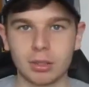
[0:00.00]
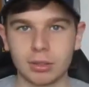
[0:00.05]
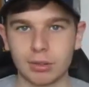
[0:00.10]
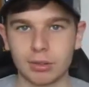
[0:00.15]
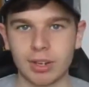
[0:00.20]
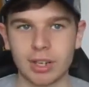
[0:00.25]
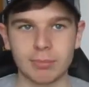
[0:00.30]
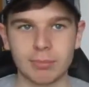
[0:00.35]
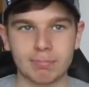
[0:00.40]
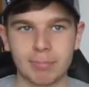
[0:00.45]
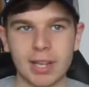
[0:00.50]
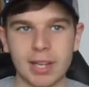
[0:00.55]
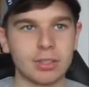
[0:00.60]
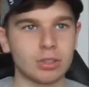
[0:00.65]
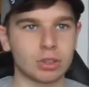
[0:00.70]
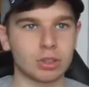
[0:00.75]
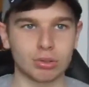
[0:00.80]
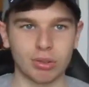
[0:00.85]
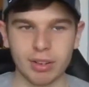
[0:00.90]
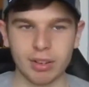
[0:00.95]
great
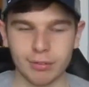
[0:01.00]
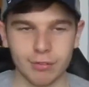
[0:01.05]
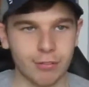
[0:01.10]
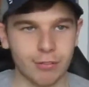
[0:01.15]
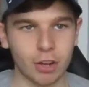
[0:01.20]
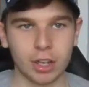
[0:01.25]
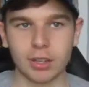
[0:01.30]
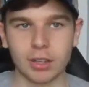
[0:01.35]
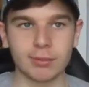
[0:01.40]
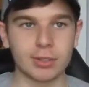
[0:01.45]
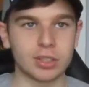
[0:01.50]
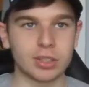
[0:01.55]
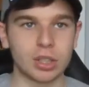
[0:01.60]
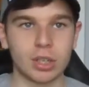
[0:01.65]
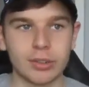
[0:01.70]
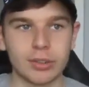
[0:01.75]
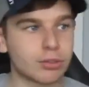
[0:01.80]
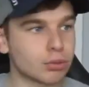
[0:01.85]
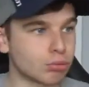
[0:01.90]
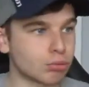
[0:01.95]
bench, great fucking
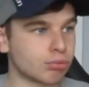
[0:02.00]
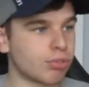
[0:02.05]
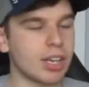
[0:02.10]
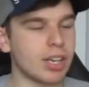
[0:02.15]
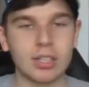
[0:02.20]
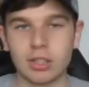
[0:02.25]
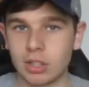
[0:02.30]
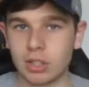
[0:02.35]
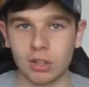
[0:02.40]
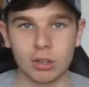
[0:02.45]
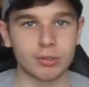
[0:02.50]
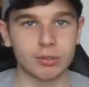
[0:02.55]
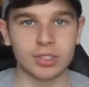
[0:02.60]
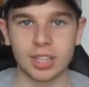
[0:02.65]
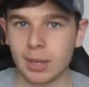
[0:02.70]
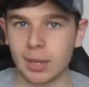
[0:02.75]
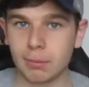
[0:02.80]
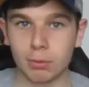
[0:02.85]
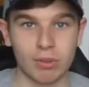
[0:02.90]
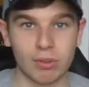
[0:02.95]
reserves, great youth
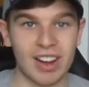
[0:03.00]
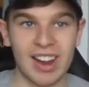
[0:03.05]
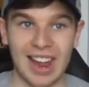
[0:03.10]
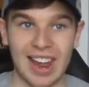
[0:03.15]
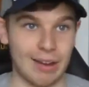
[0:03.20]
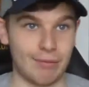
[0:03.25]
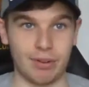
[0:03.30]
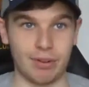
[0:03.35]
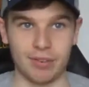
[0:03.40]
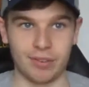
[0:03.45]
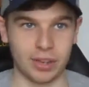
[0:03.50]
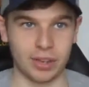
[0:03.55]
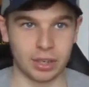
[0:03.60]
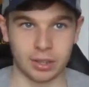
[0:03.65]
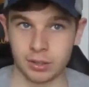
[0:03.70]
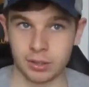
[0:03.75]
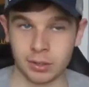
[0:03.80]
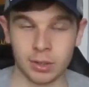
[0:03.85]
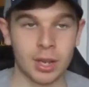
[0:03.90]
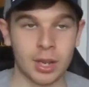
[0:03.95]
team, great everything.
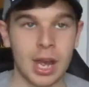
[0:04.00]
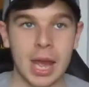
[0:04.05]
And